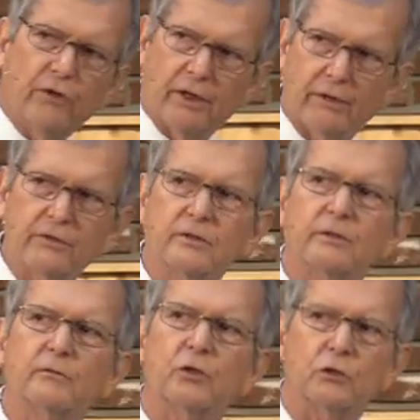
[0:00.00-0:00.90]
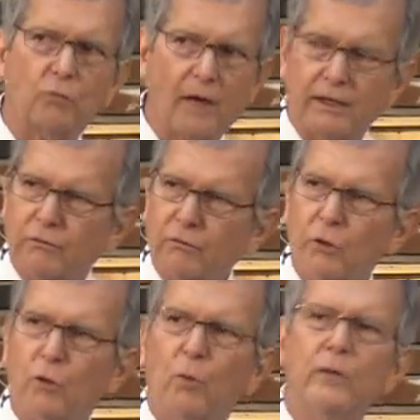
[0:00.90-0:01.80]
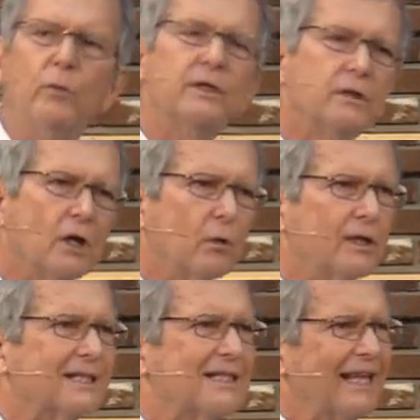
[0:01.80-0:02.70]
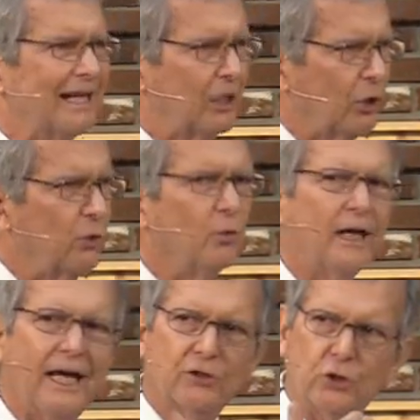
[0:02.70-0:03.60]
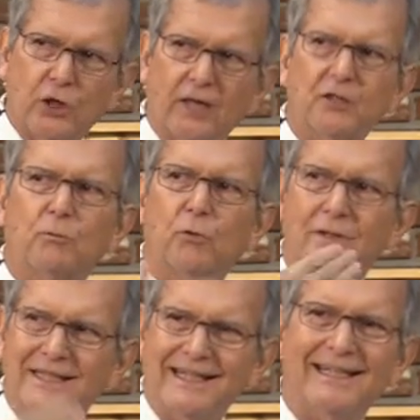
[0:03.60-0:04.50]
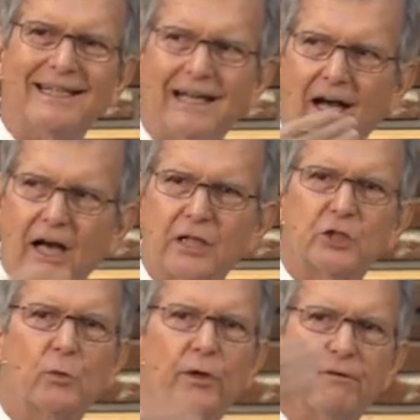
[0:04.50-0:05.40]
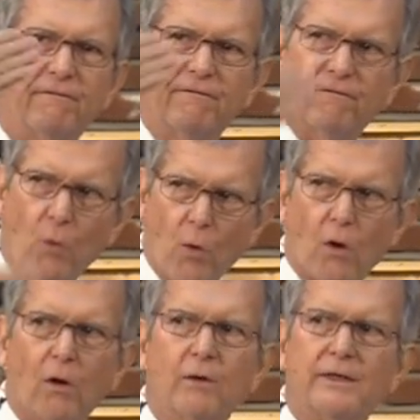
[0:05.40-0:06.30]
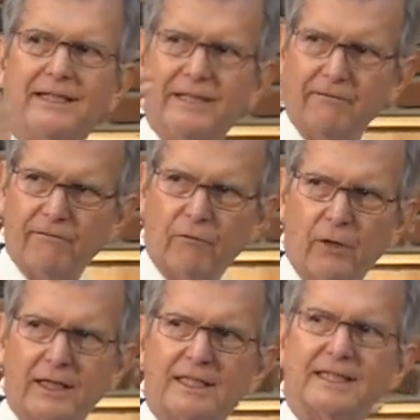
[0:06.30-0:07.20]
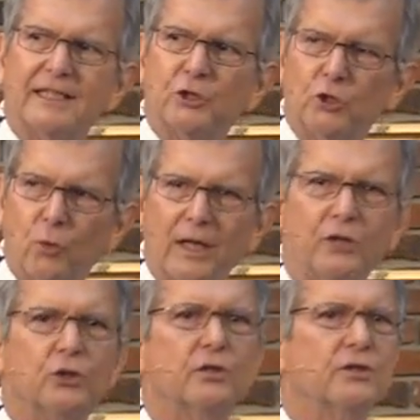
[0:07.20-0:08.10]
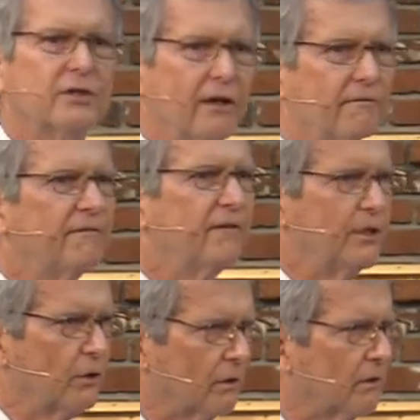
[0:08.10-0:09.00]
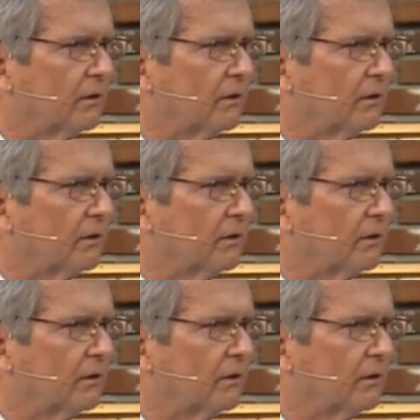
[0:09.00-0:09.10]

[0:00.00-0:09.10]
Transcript: this, just right through, we would notice that Luke has just presented us with four different situations of fear.